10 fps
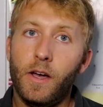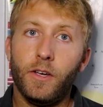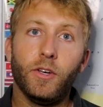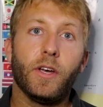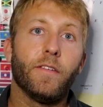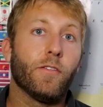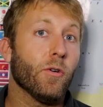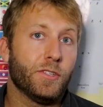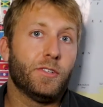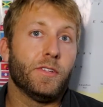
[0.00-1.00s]
You can of
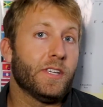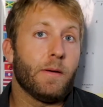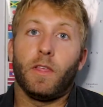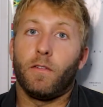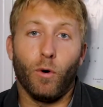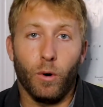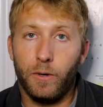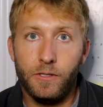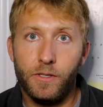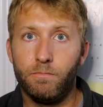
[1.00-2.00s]
course do the same thing
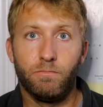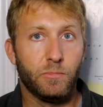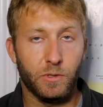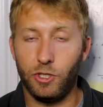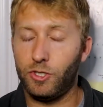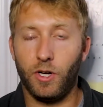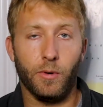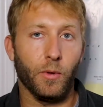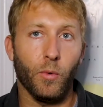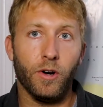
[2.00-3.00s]
forwards. Just start
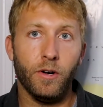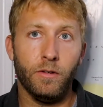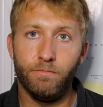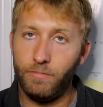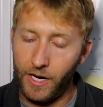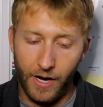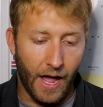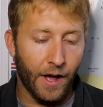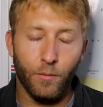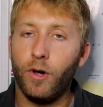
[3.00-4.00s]
with a word and
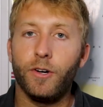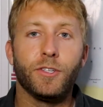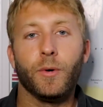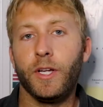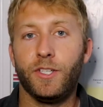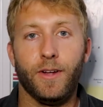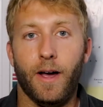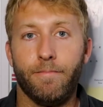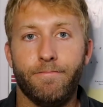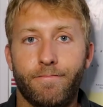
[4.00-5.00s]
add one or two each
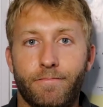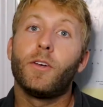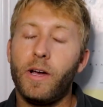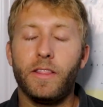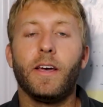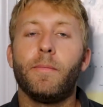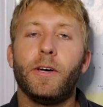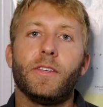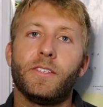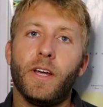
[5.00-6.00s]
time. Great thing
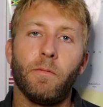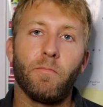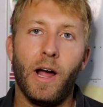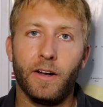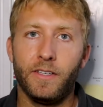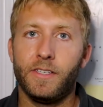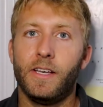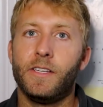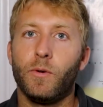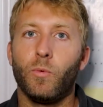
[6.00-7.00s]
about this type of practice
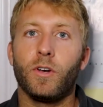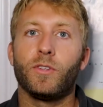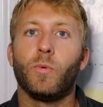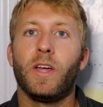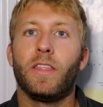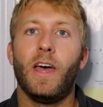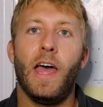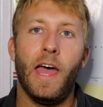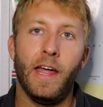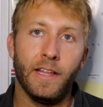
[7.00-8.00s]
is it works with
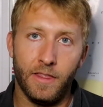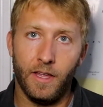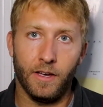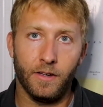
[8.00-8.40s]
anything.